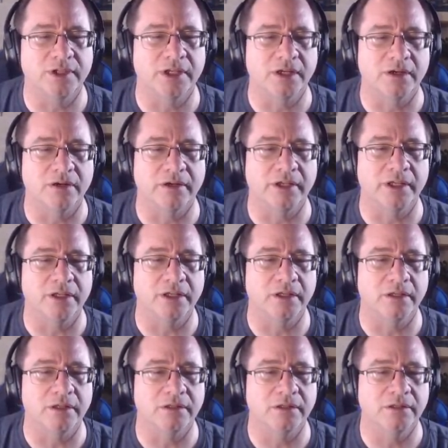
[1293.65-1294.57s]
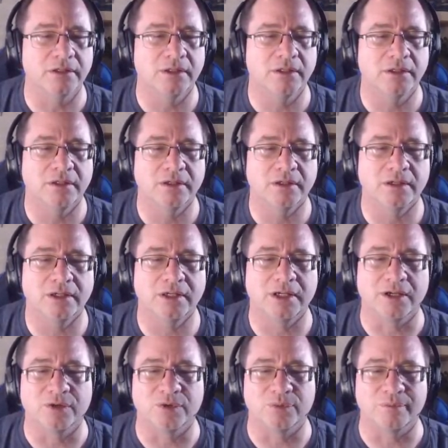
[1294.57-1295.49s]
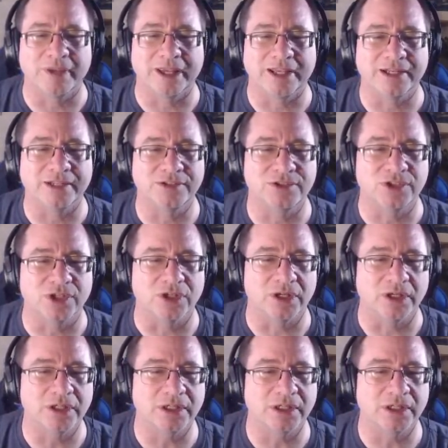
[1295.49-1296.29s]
area. Oh, man, it's dark.